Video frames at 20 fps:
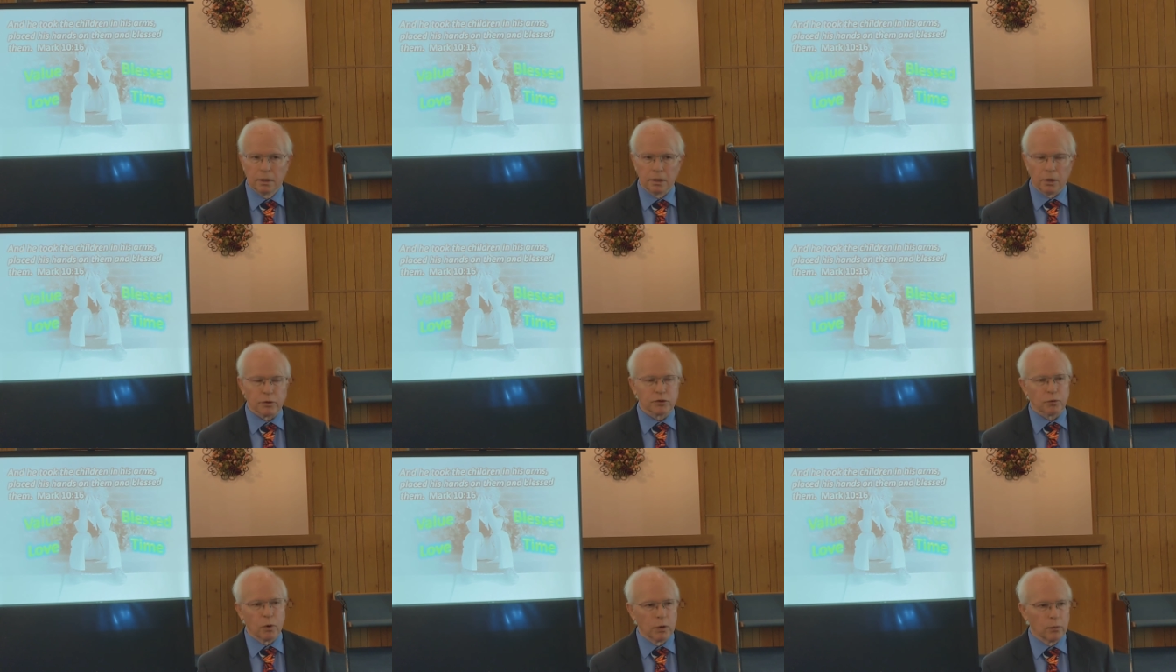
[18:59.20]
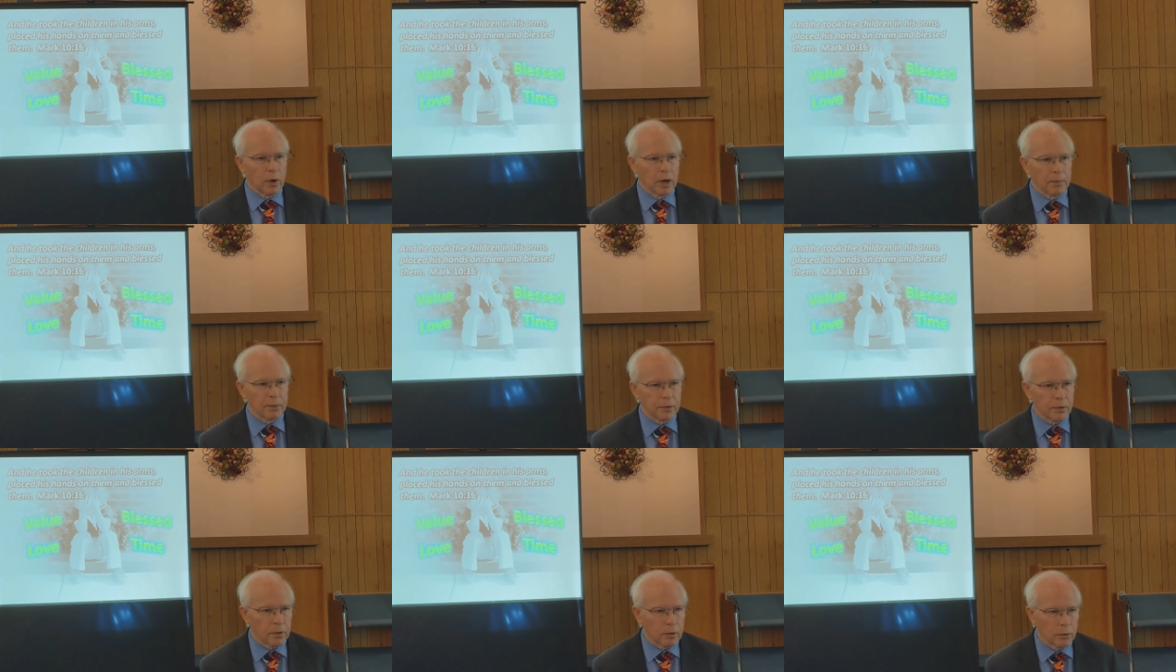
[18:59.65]
There was one
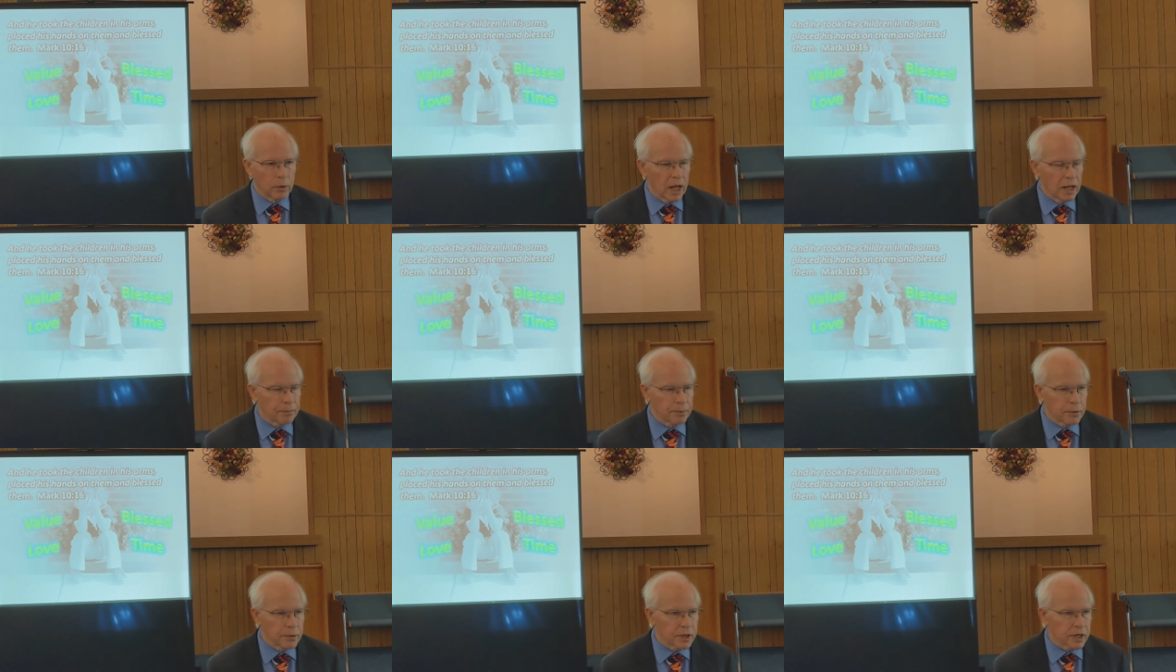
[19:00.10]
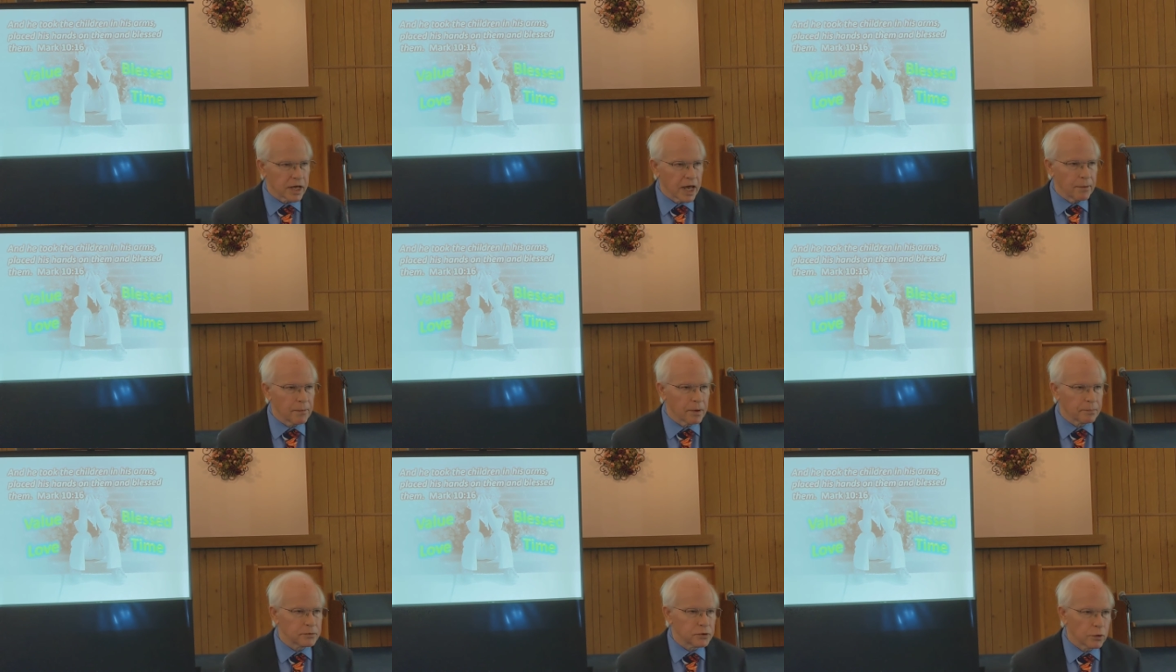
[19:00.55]
leper that
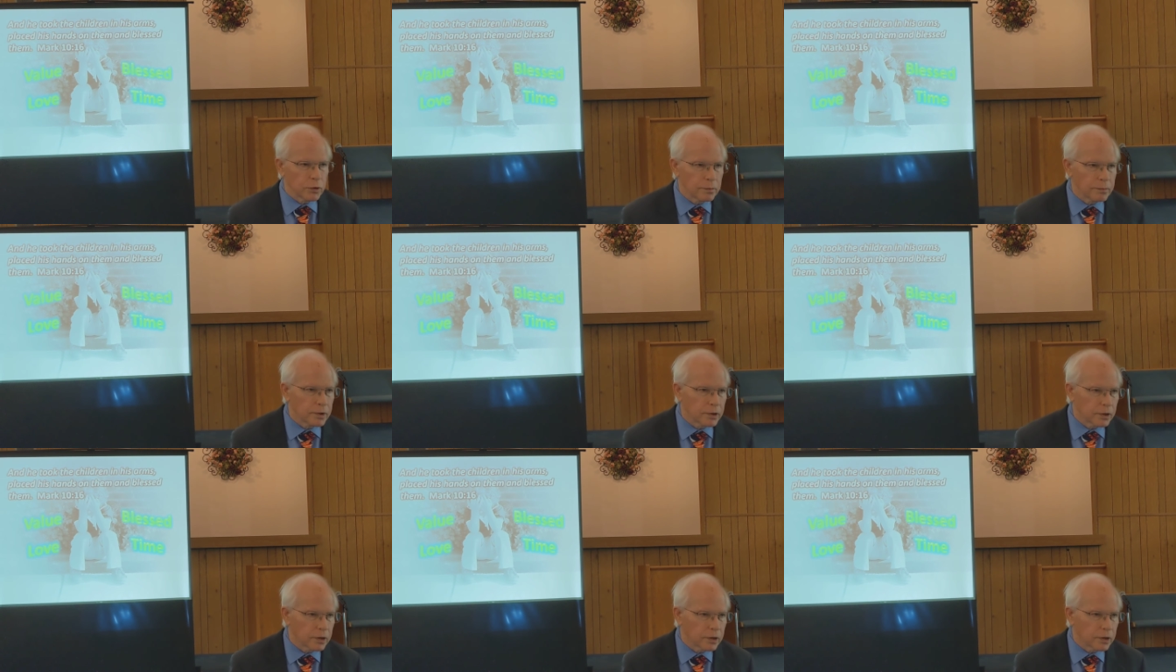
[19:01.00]
came up to him